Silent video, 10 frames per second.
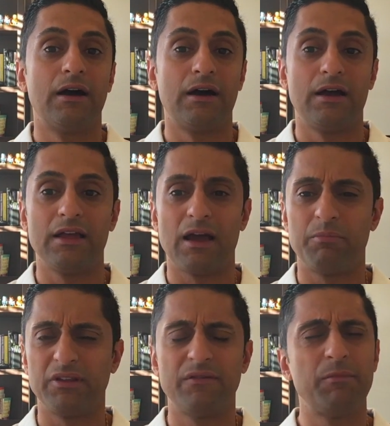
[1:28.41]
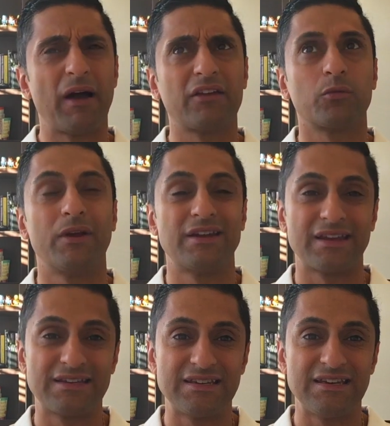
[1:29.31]
I believe he passed away in
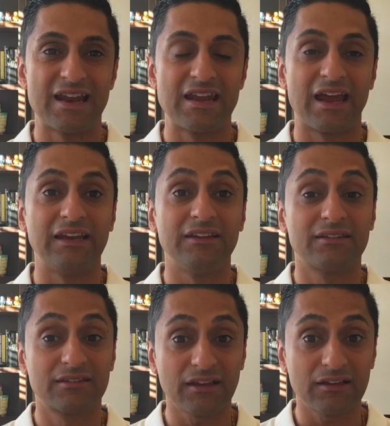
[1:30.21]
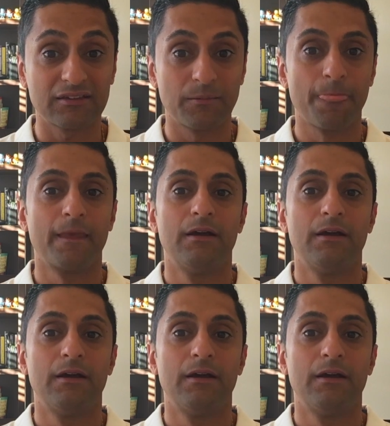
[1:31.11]
1996.